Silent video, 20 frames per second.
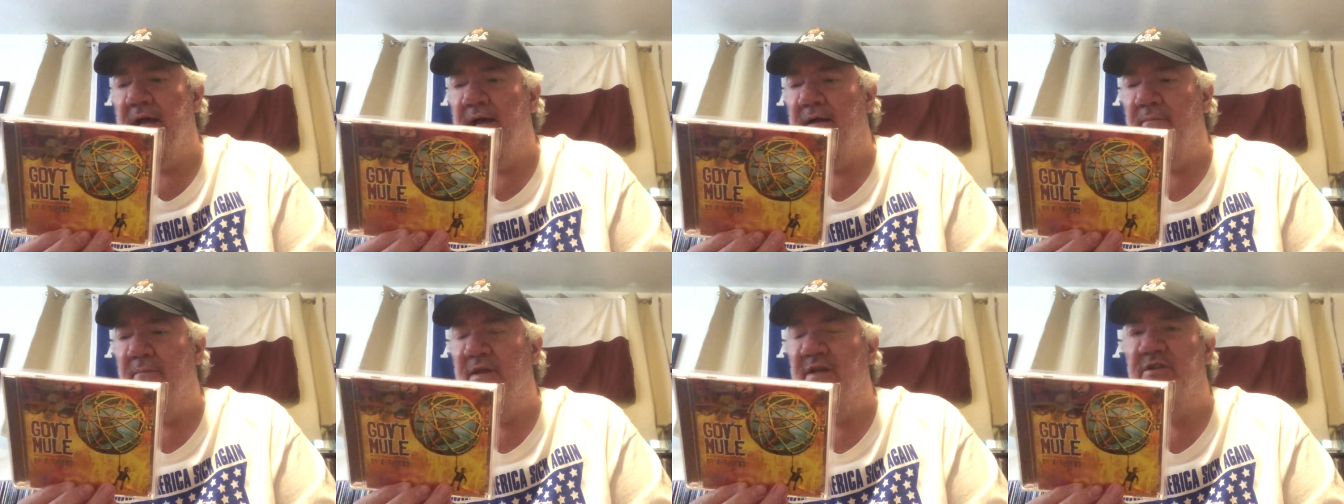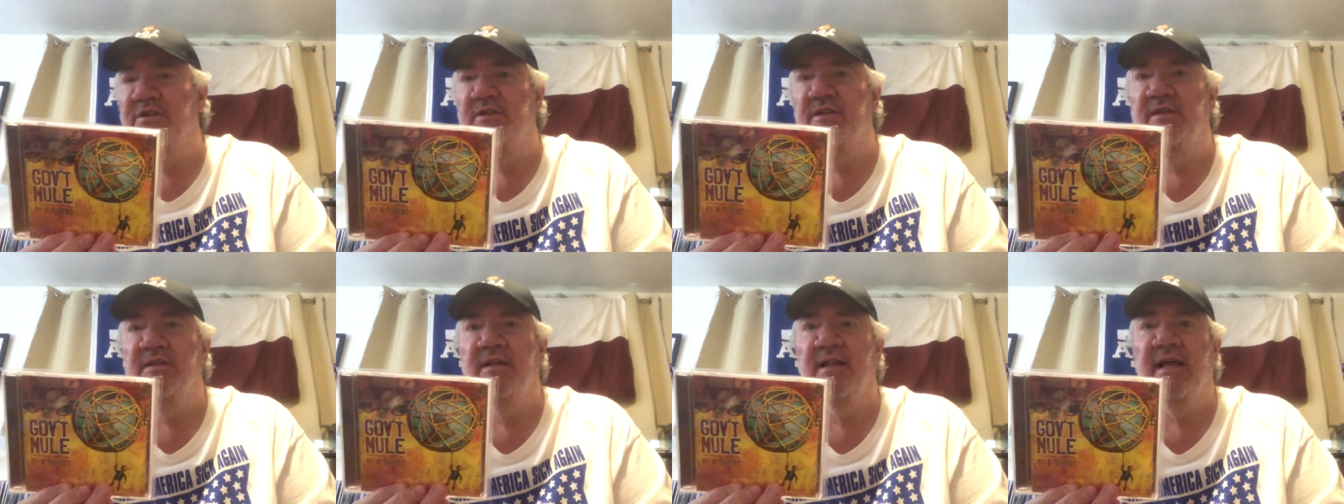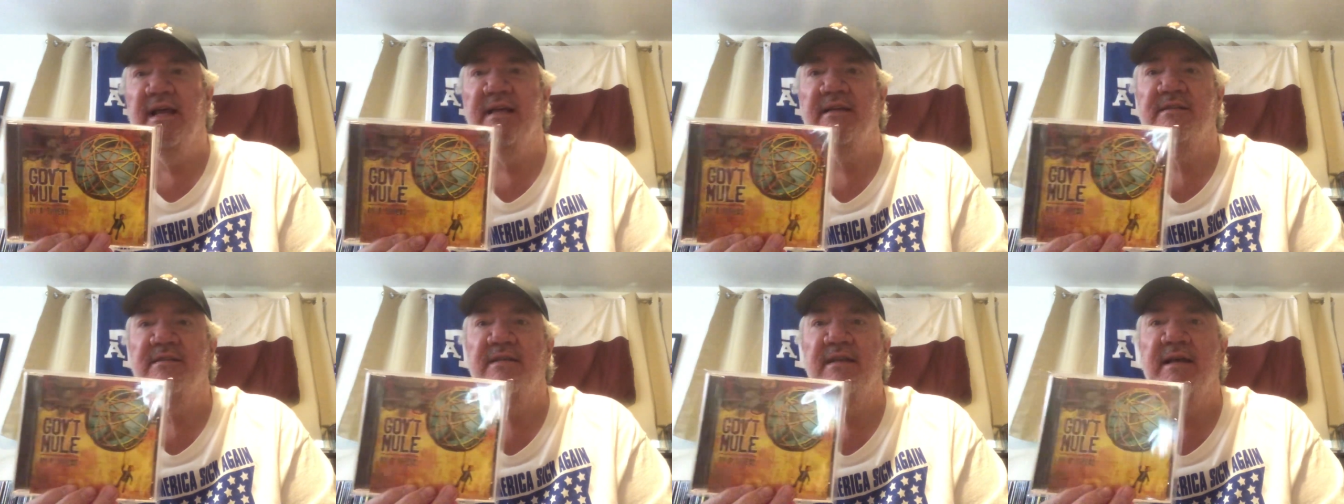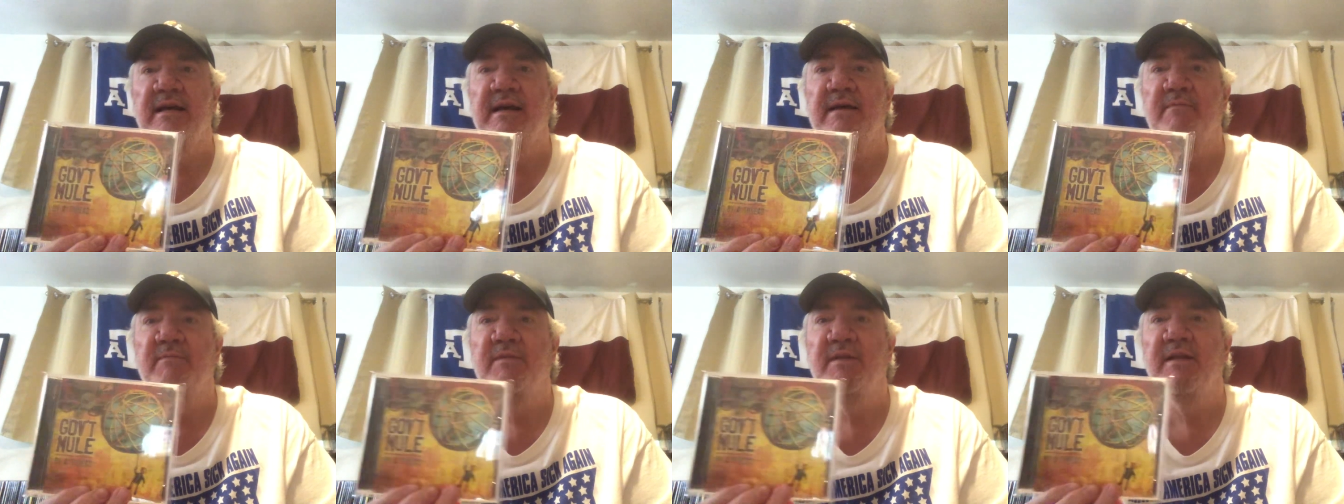I mentioned last
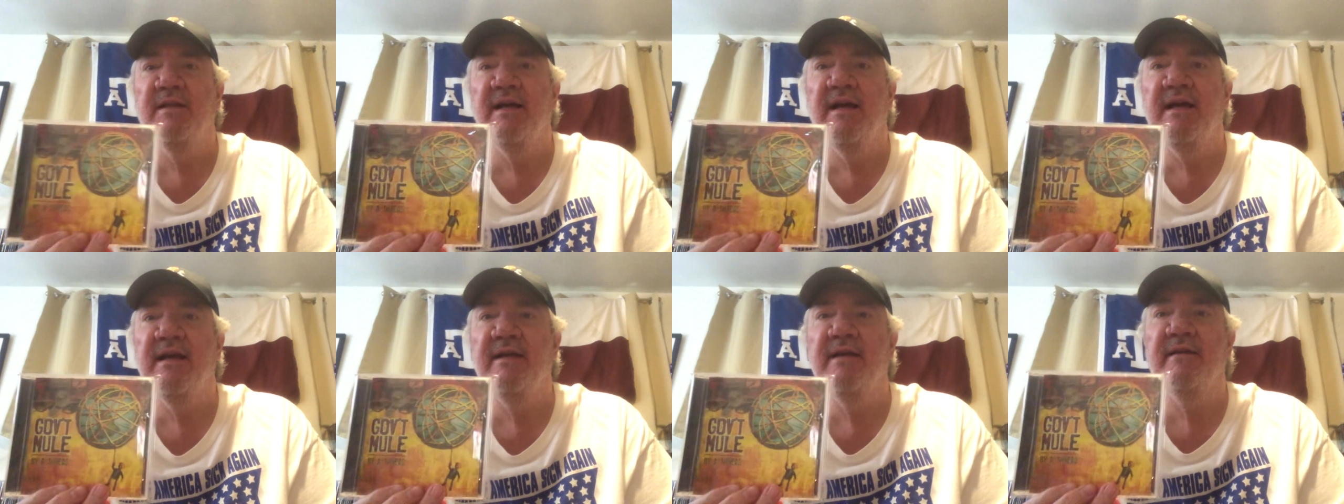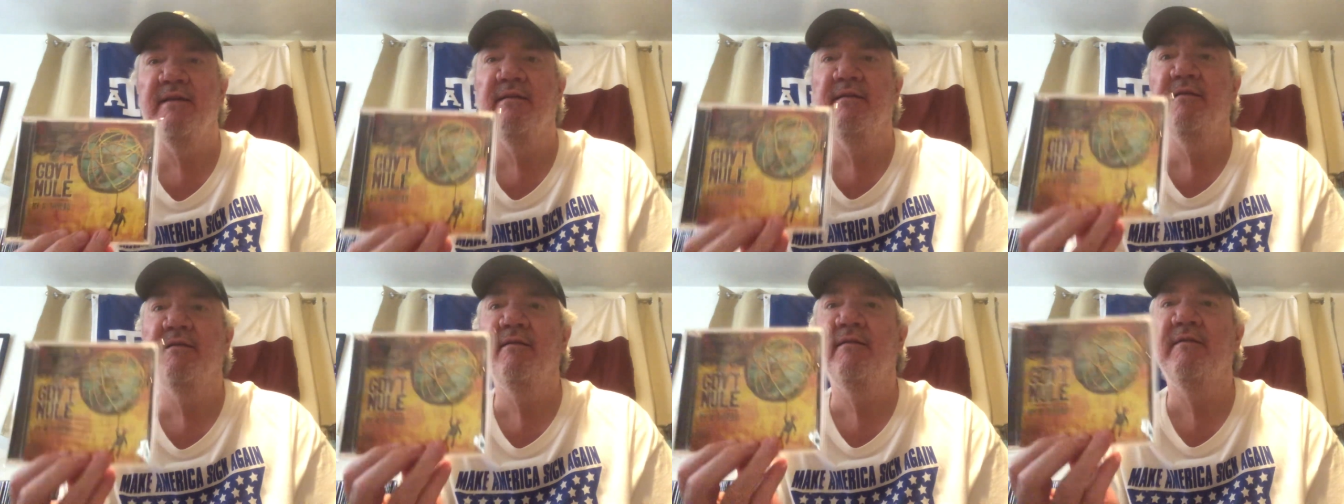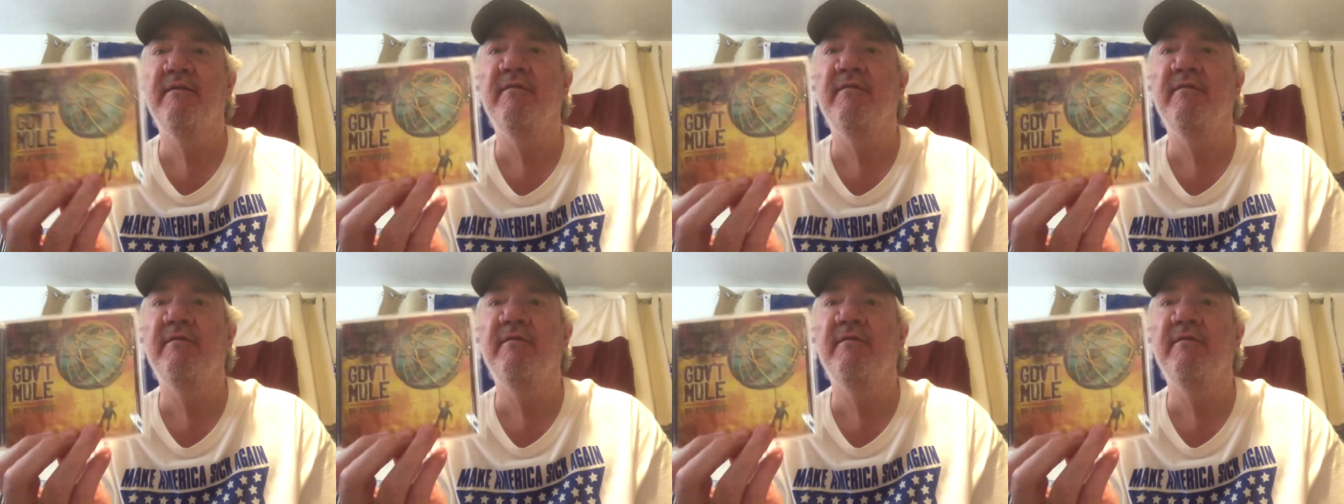time that I had